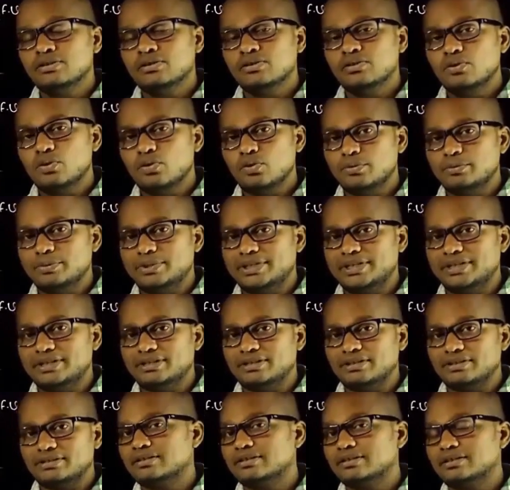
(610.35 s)
core
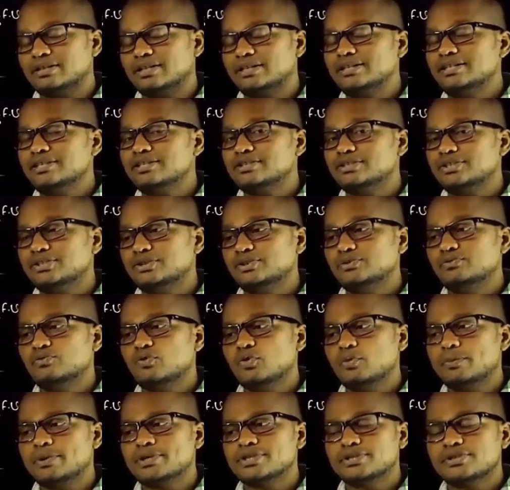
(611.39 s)
material, that is 3 to
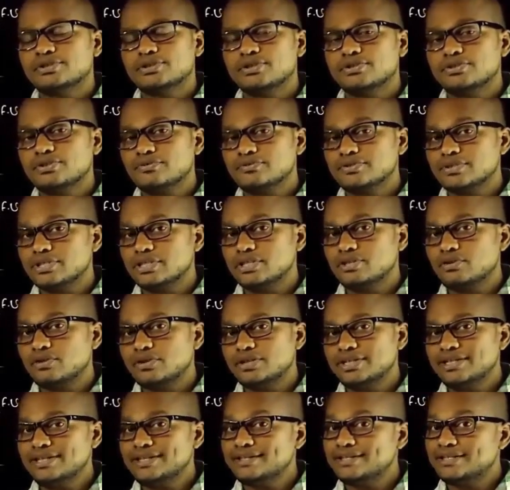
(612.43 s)
4% of silicon
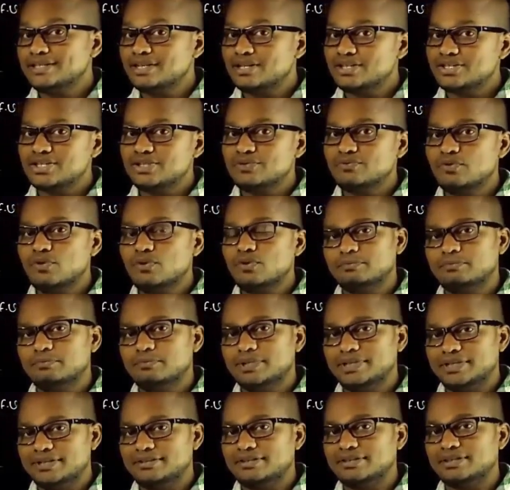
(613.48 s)
in CRGO
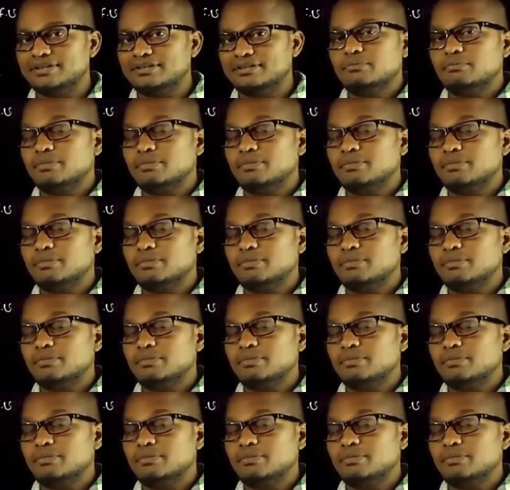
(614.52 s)
material.